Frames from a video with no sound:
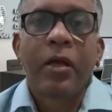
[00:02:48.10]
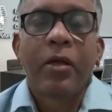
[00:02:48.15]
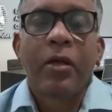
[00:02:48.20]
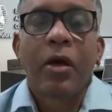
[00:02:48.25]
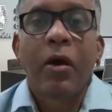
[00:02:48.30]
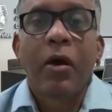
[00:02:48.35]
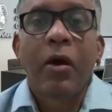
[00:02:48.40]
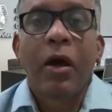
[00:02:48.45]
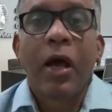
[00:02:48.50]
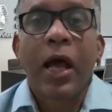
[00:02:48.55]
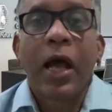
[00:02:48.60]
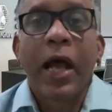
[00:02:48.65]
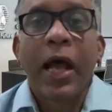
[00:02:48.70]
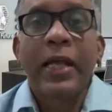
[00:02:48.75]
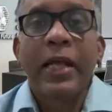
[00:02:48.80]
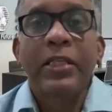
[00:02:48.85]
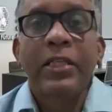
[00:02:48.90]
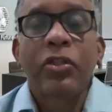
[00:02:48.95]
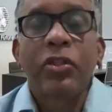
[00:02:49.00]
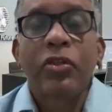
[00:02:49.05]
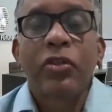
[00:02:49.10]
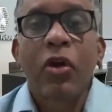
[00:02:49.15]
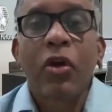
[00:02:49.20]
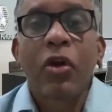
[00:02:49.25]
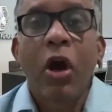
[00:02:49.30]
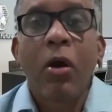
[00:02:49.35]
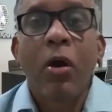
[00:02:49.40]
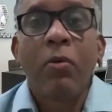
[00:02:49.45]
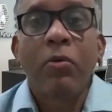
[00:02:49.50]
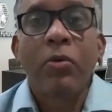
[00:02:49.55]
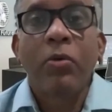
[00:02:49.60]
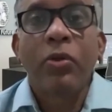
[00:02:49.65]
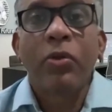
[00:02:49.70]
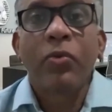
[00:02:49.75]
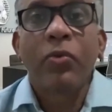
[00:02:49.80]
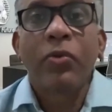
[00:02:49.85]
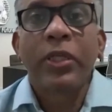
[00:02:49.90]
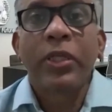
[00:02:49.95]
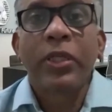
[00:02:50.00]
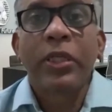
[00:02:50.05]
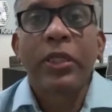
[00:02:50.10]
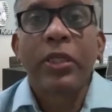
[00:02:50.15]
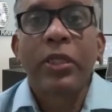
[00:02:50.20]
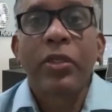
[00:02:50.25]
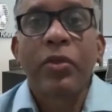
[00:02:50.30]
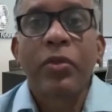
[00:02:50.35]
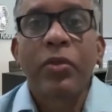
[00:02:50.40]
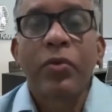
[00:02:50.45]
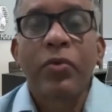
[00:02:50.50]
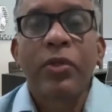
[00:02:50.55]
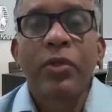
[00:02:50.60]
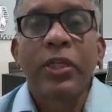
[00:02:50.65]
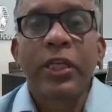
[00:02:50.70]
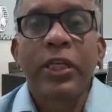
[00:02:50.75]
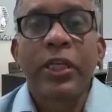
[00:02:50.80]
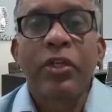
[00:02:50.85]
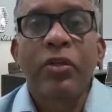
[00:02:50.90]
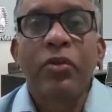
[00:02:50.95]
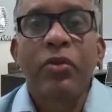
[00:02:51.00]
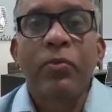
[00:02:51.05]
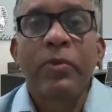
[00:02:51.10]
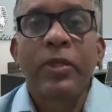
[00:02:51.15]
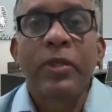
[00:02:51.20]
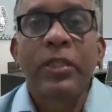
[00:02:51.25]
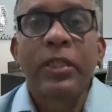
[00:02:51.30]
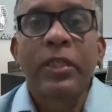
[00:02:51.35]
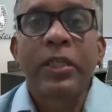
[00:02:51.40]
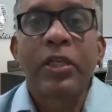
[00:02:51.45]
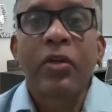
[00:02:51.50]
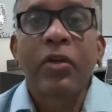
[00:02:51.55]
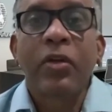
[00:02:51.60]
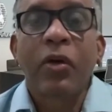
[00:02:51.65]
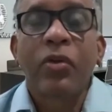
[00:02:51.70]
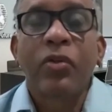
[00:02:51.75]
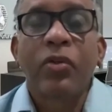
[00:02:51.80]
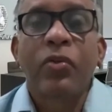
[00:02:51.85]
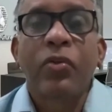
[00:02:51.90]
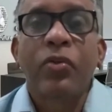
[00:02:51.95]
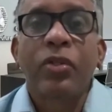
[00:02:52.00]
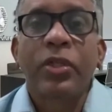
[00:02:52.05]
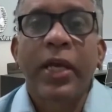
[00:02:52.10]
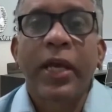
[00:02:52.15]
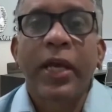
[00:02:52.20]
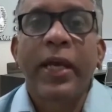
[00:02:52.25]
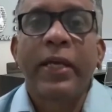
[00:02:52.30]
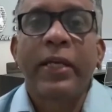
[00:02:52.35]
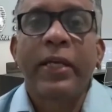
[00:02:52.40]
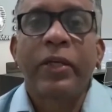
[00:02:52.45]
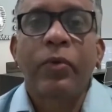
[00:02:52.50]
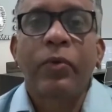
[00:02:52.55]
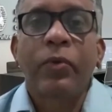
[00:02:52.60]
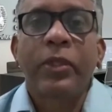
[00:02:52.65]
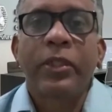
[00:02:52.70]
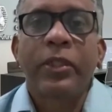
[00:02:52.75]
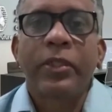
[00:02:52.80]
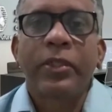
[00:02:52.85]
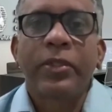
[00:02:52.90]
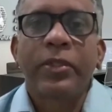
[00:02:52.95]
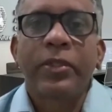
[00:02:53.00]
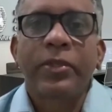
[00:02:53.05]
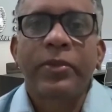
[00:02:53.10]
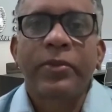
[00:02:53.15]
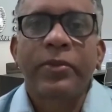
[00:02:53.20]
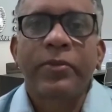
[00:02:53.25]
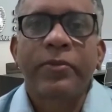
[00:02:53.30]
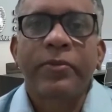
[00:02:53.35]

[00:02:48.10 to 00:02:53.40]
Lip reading: Now, as your duty, you need to basically also share it to others.